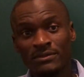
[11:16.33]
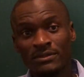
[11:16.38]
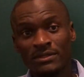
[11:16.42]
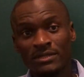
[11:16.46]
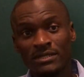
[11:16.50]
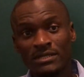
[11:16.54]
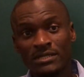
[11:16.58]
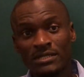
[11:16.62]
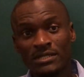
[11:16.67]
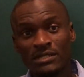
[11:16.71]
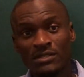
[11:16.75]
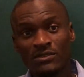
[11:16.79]

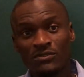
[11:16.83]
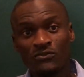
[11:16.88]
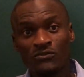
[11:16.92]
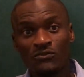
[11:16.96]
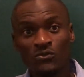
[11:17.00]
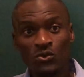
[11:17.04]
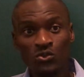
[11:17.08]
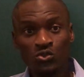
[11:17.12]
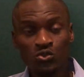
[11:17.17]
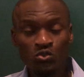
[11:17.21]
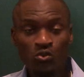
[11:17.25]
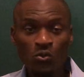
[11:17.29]
You see,
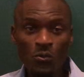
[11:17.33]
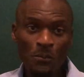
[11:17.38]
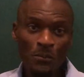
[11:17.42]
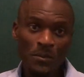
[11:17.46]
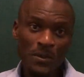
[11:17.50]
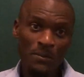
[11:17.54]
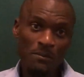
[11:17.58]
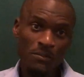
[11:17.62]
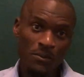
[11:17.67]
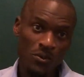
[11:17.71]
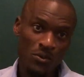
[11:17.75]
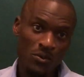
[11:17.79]
for 2
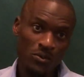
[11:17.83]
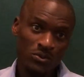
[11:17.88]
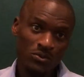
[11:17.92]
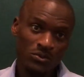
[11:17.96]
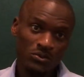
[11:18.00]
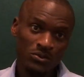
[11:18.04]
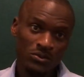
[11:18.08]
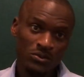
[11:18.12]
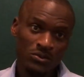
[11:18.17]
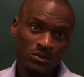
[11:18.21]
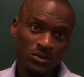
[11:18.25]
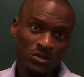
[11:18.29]
people,
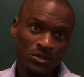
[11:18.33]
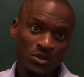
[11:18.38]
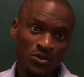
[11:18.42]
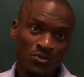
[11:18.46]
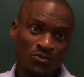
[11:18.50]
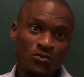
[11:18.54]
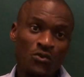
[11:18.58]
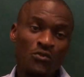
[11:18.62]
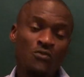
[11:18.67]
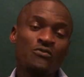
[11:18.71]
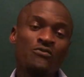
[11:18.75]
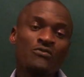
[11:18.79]

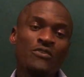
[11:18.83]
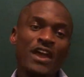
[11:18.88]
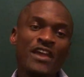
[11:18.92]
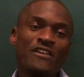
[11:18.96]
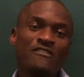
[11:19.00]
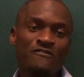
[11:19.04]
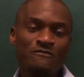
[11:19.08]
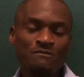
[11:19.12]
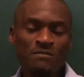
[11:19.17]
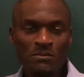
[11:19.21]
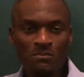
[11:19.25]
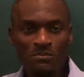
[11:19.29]
for
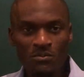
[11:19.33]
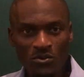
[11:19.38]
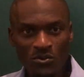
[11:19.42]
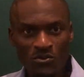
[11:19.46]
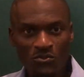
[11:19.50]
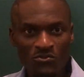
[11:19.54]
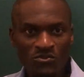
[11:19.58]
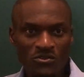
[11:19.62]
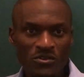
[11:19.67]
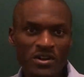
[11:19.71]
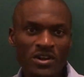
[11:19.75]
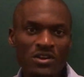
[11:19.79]
5 people,
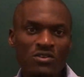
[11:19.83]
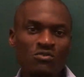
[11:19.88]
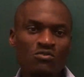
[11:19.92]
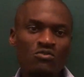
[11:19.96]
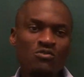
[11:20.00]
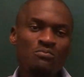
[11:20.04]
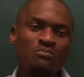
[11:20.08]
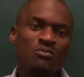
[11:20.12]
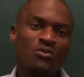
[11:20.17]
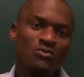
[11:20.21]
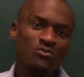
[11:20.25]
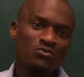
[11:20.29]
for a
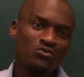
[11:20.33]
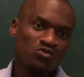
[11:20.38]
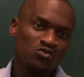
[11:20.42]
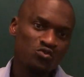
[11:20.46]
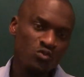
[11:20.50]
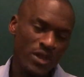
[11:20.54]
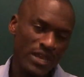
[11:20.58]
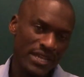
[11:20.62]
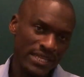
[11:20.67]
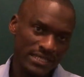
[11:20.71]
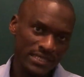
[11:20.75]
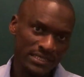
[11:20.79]
group of
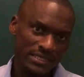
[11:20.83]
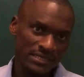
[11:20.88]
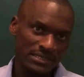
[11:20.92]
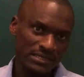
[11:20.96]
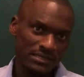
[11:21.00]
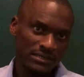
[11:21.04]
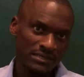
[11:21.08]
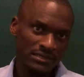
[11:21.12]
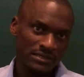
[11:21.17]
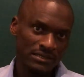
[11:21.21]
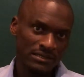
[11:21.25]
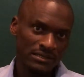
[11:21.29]
20,
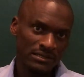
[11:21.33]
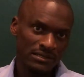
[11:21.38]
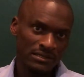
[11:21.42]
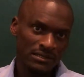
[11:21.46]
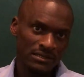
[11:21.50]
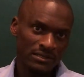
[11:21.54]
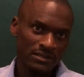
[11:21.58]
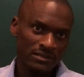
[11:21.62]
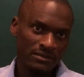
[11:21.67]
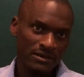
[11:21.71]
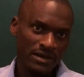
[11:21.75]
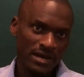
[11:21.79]

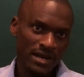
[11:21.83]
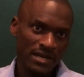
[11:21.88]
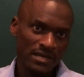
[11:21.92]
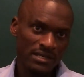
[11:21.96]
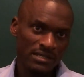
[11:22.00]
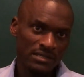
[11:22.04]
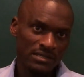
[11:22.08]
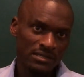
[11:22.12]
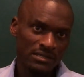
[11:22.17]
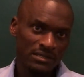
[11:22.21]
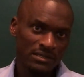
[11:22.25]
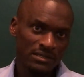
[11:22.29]

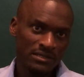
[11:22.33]
right?